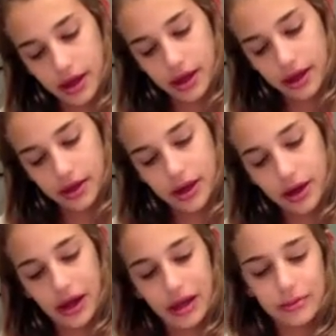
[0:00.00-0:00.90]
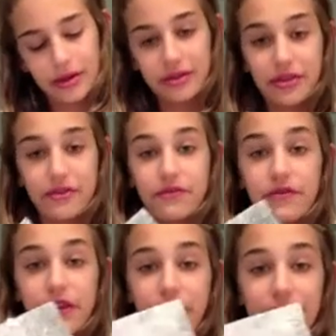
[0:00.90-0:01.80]
Now I am left with a
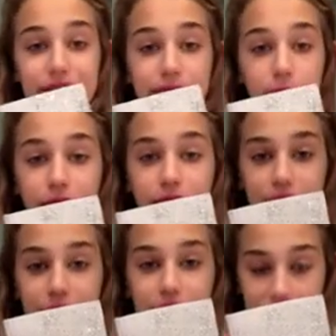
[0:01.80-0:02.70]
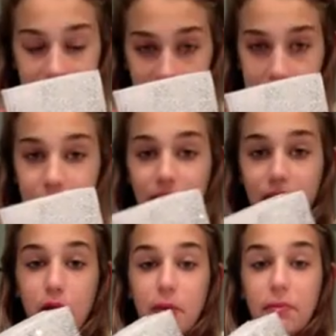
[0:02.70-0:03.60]
very sparkly
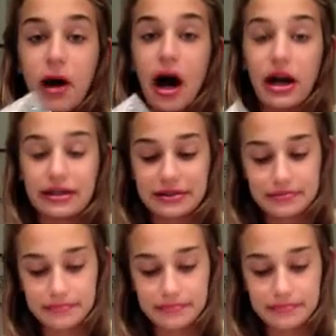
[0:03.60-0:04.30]
box.